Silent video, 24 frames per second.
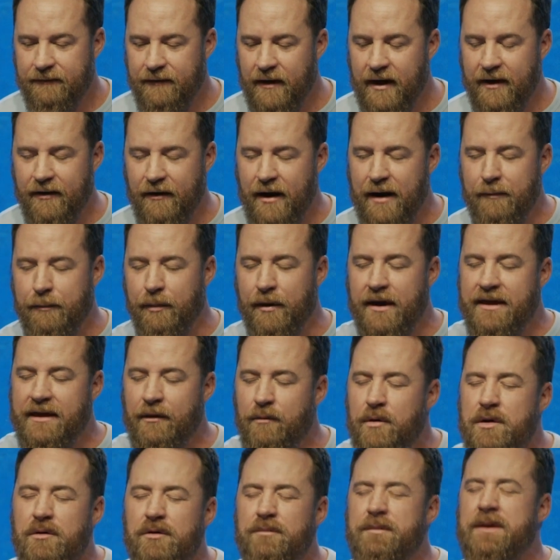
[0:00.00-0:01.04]
Father, I pray
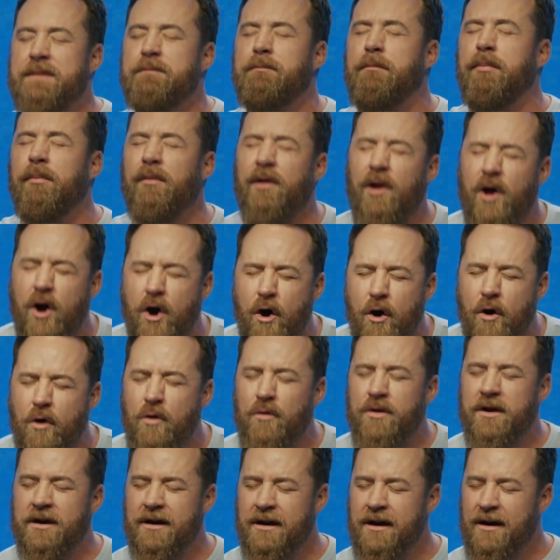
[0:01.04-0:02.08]
that we would be
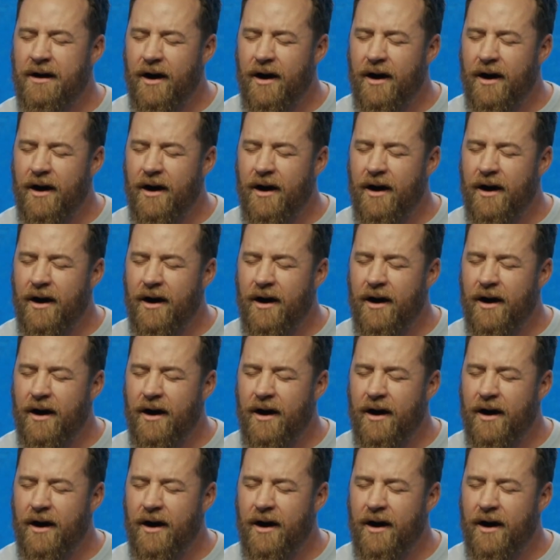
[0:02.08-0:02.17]
blown